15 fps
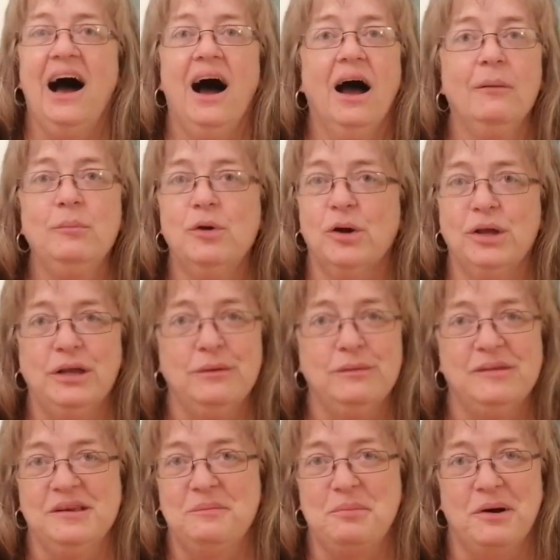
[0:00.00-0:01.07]
I'm not
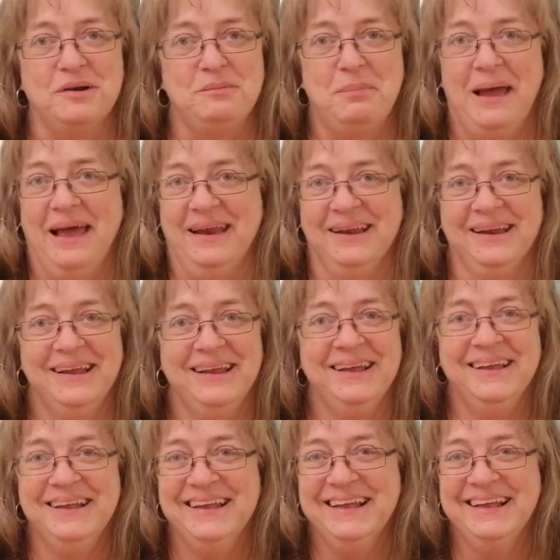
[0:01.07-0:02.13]
using a brush pen.
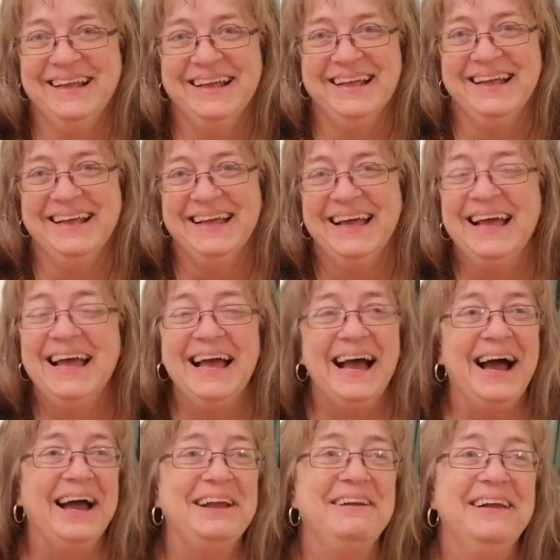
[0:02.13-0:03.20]

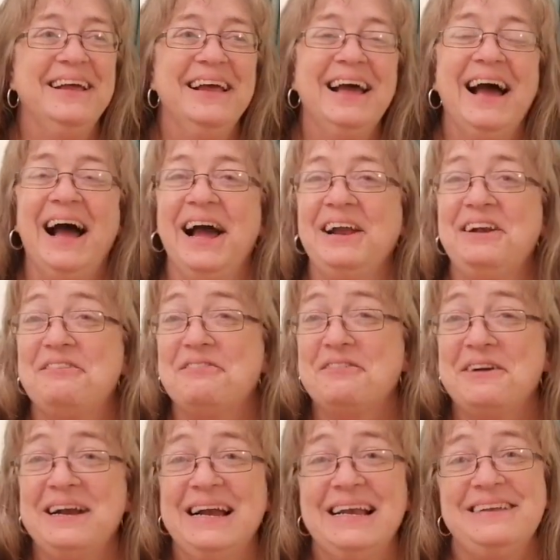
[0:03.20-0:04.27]
I
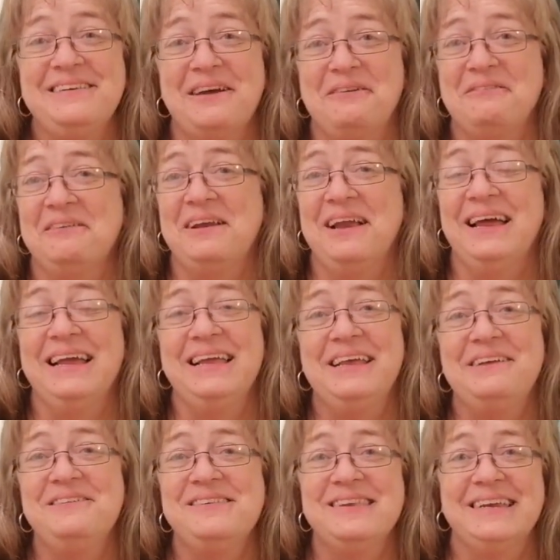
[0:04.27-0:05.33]
really don't like
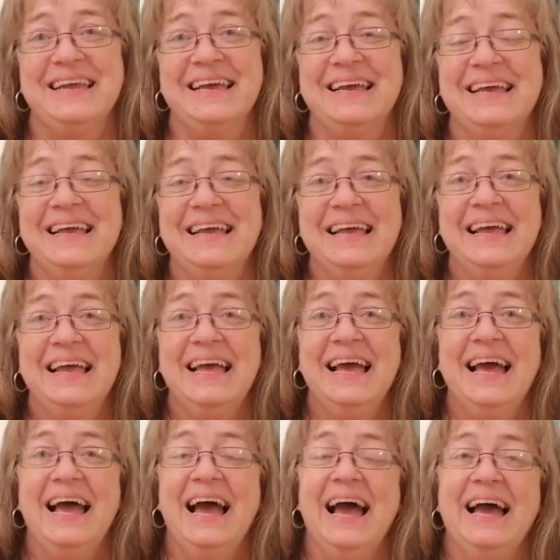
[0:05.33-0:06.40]
using it,
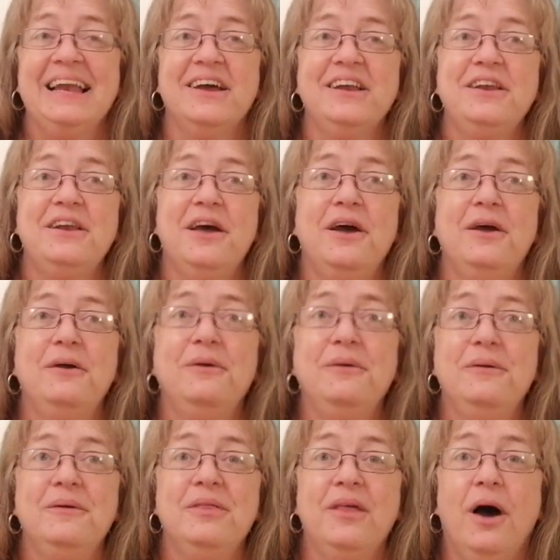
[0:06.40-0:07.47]
and I
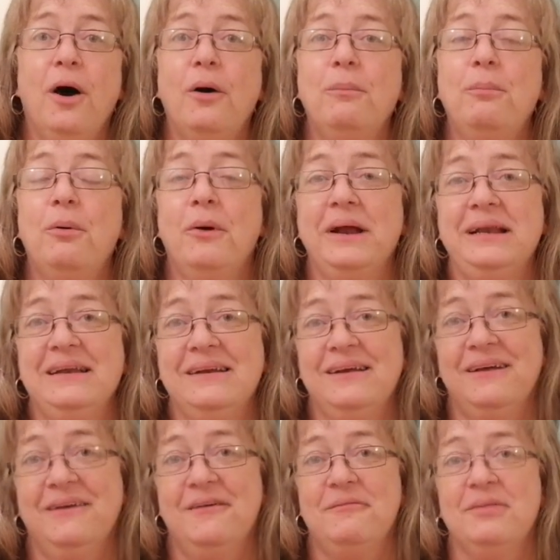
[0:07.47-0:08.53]
know the whole point
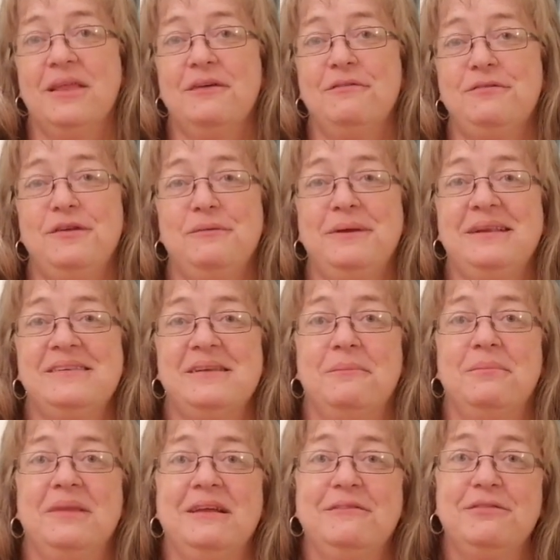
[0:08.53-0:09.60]
of doing
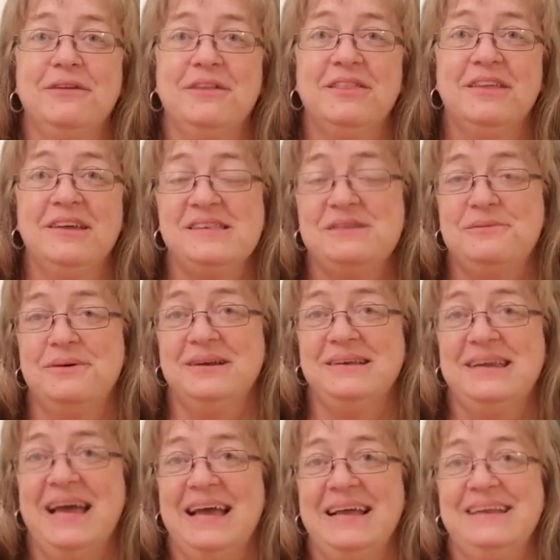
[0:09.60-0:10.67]
something for
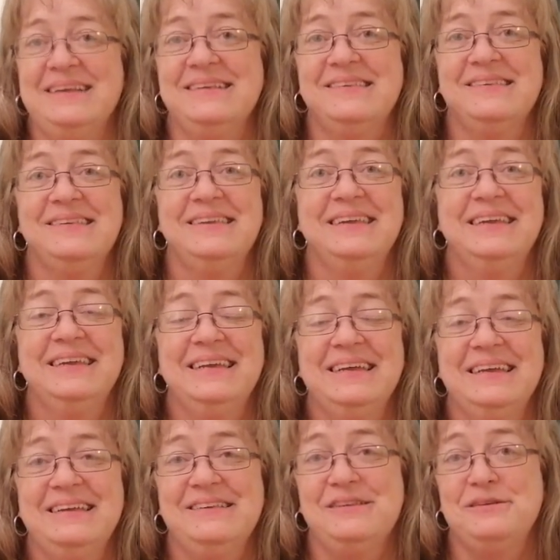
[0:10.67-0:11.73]
31 days
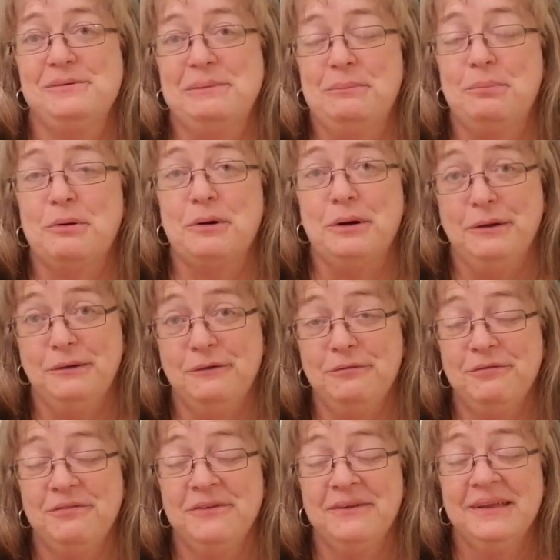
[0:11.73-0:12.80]
is to improve,